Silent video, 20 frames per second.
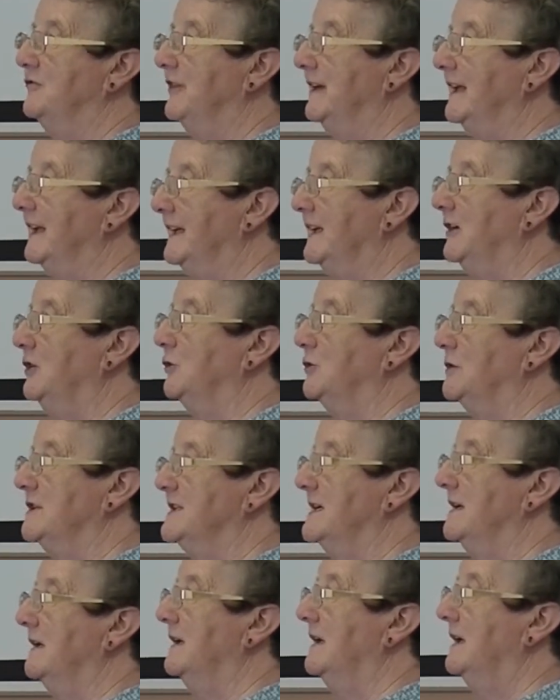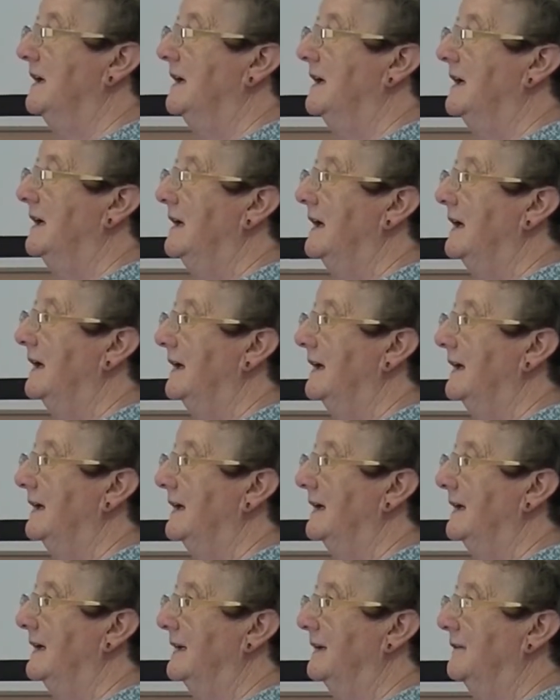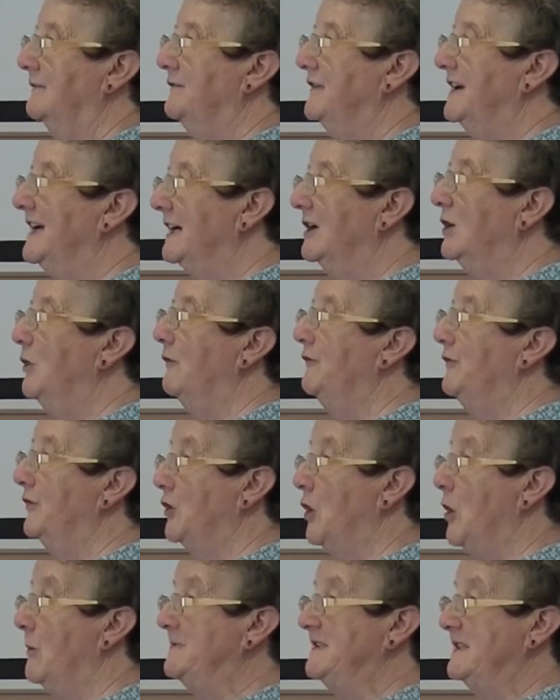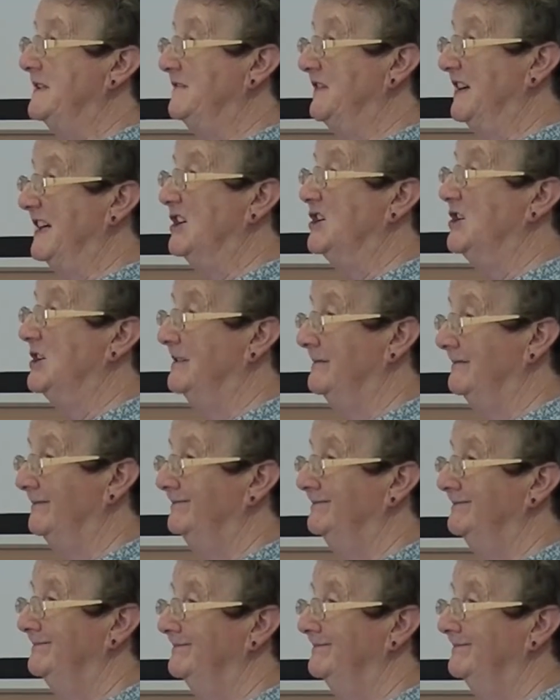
really good vehicle for observation,